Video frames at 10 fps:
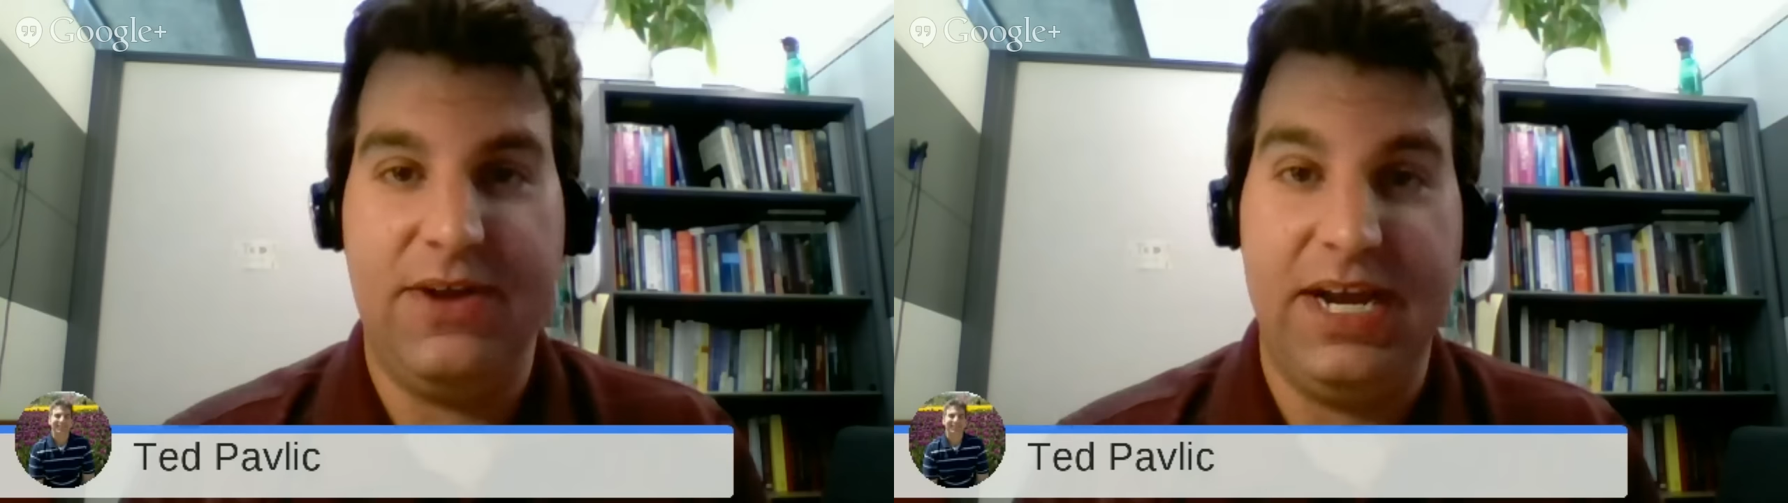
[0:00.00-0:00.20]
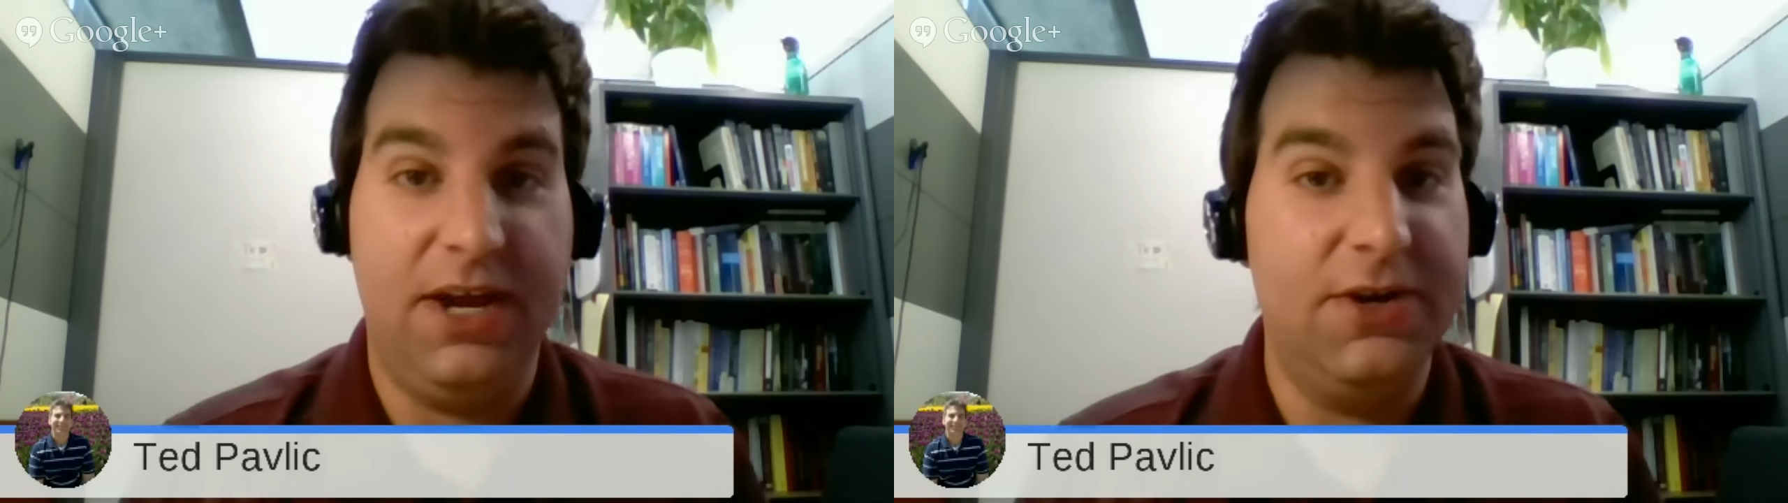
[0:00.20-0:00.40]

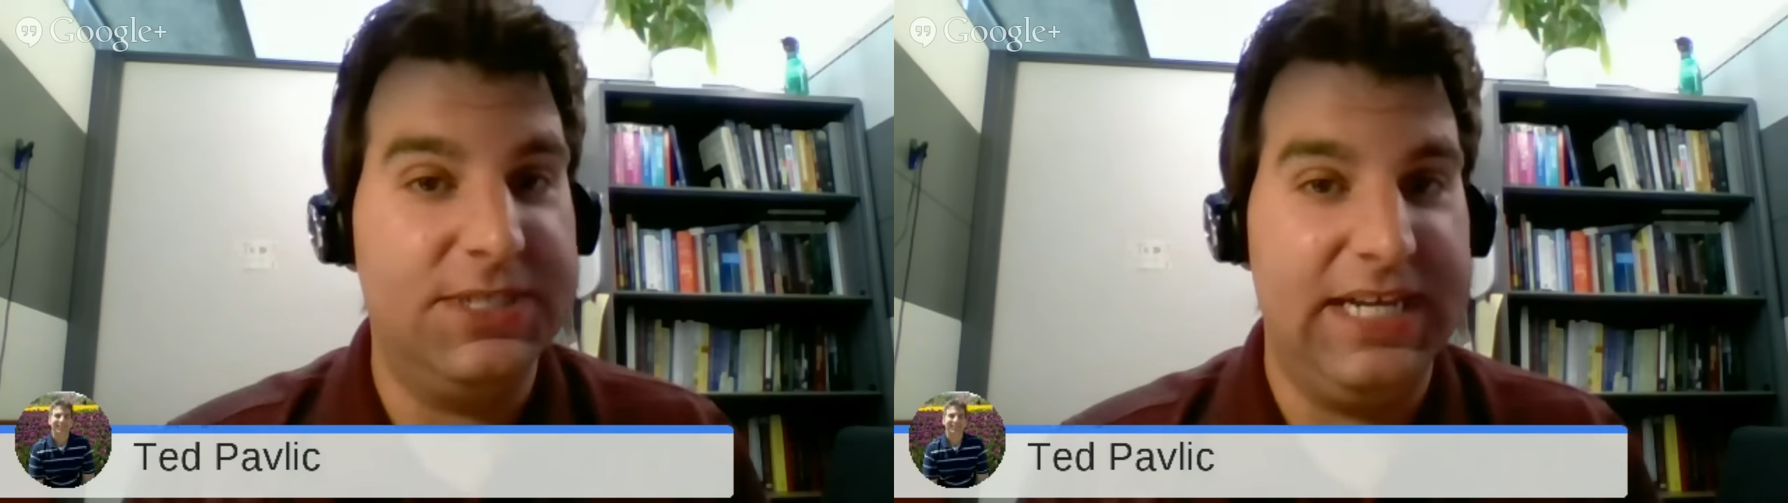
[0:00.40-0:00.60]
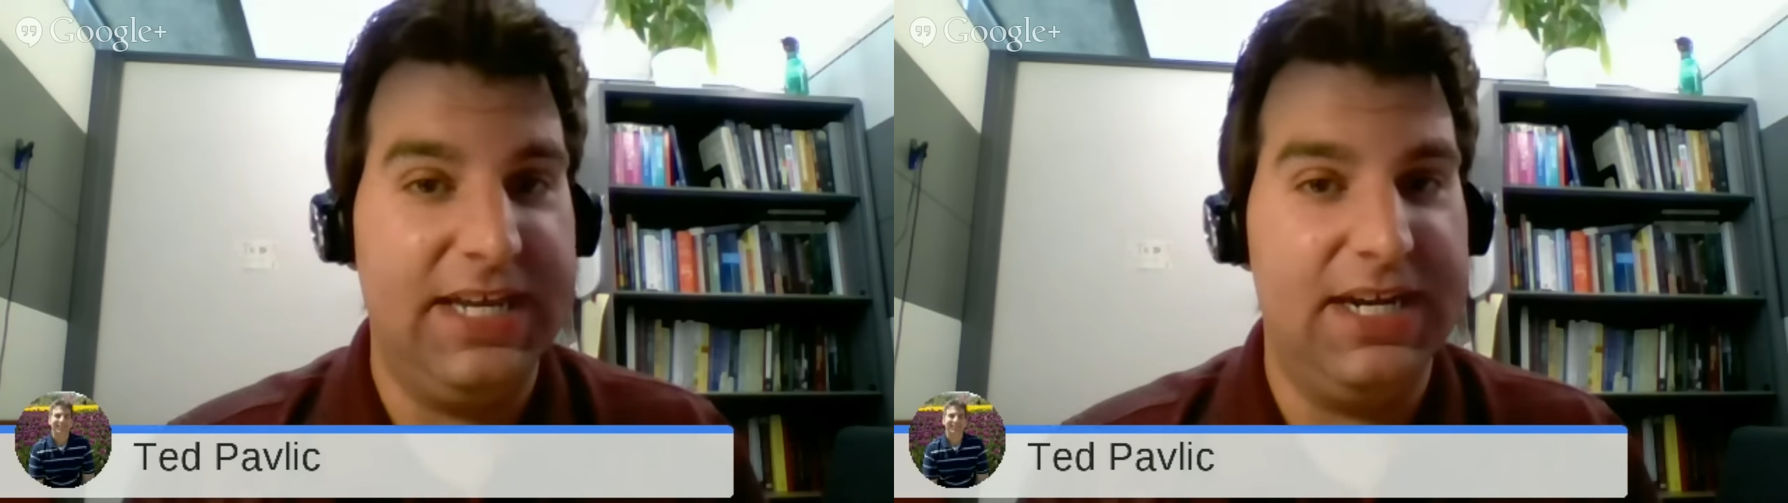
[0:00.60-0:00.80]
and I
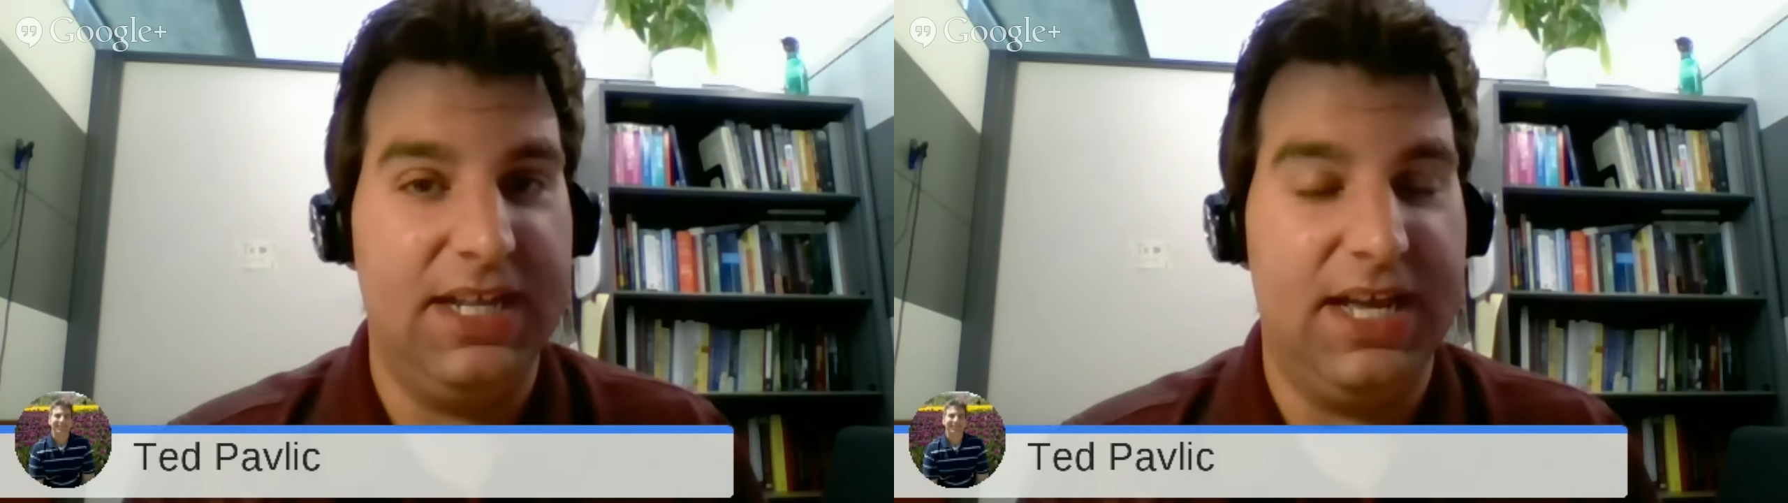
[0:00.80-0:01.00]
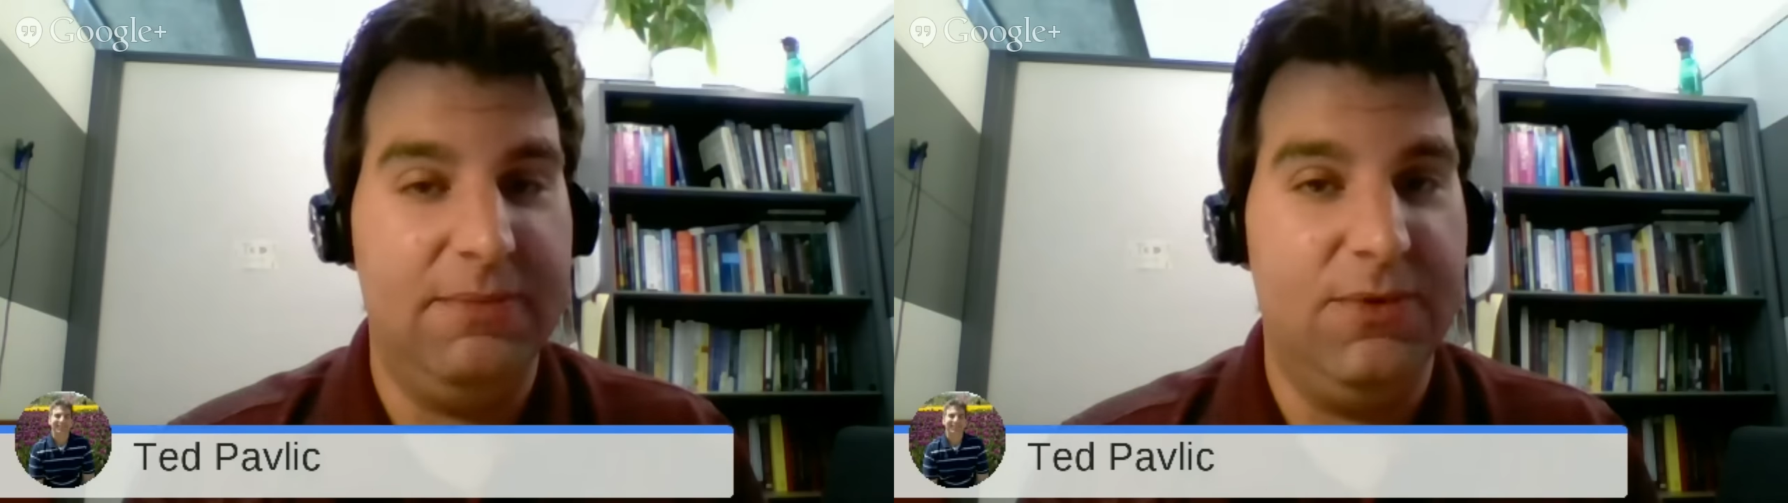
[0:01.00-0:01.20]
understand it a
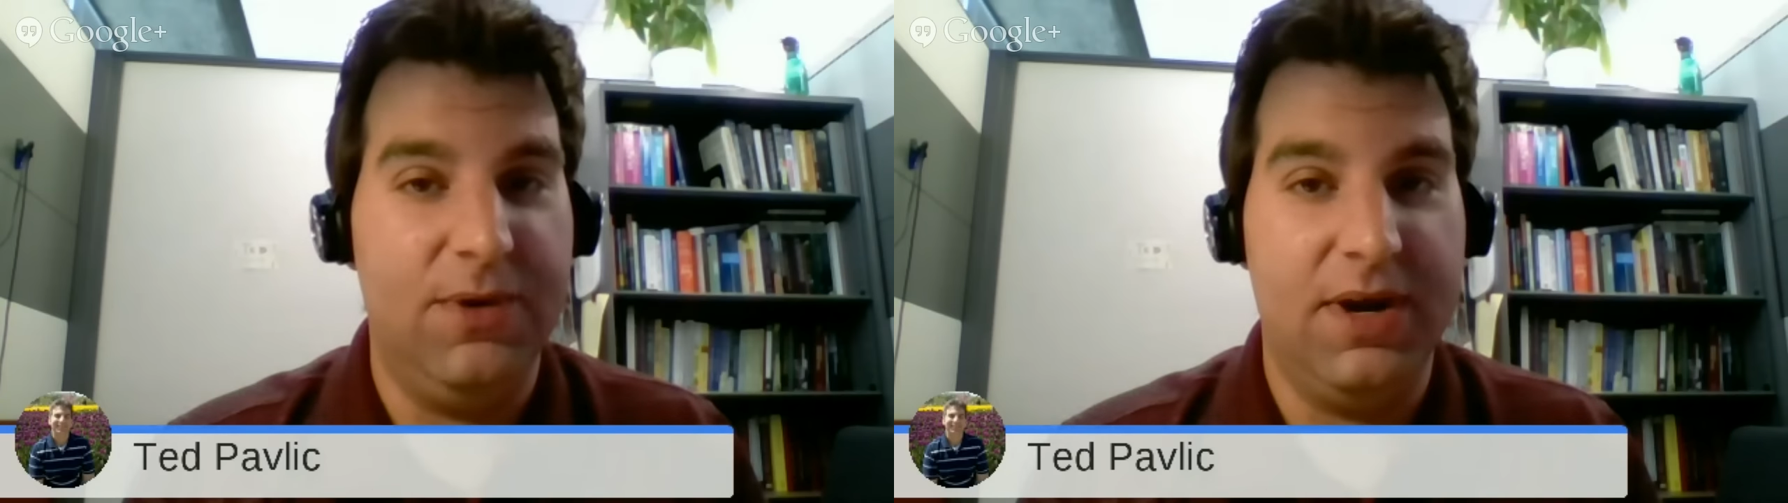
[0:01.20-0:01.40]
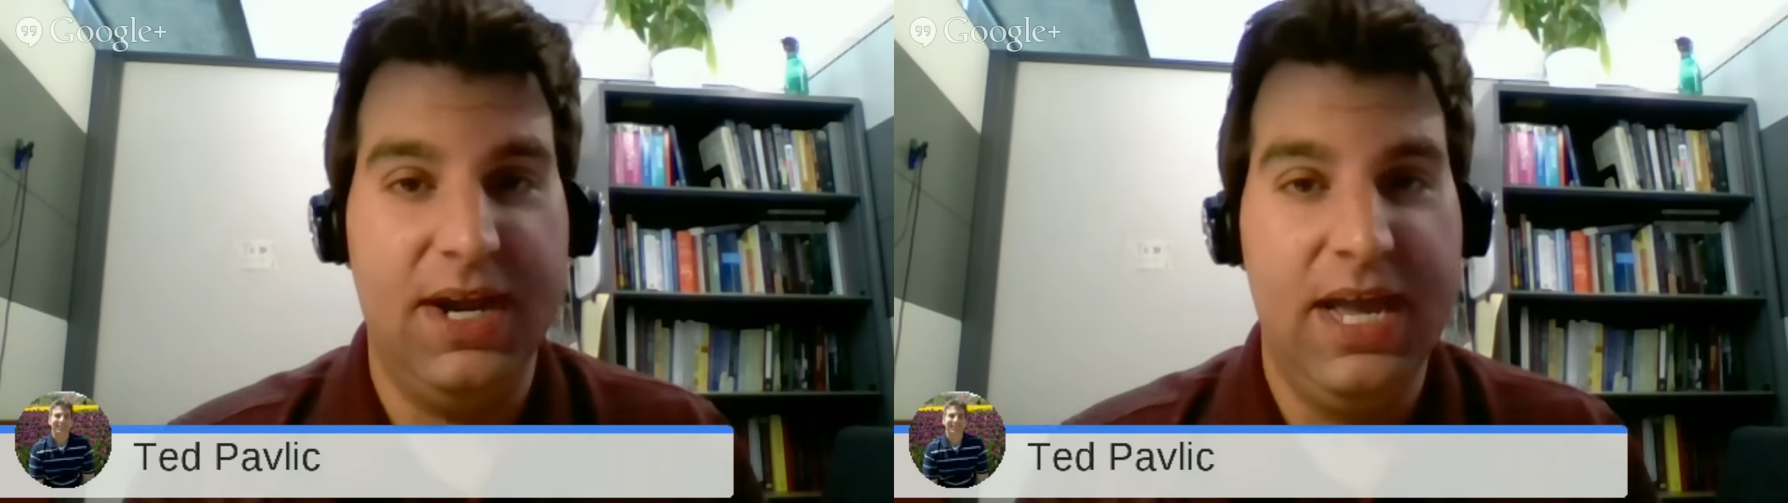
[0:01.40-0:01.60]
lot
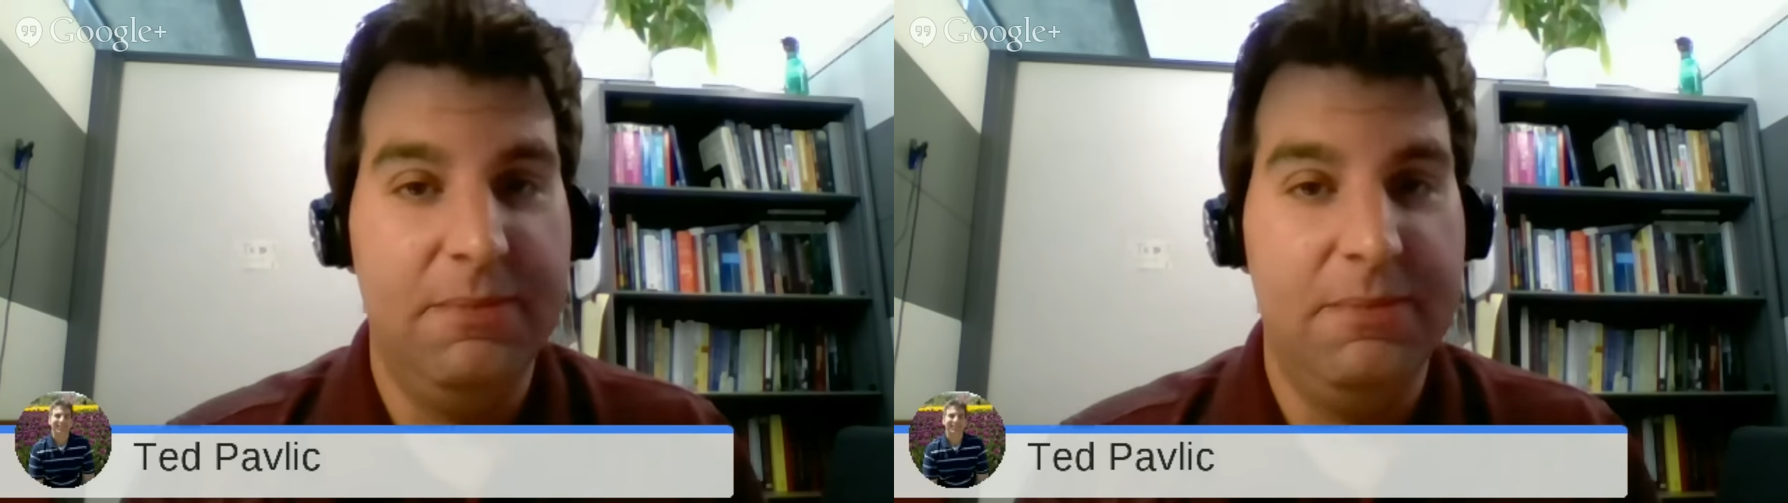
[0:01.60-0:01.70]
more.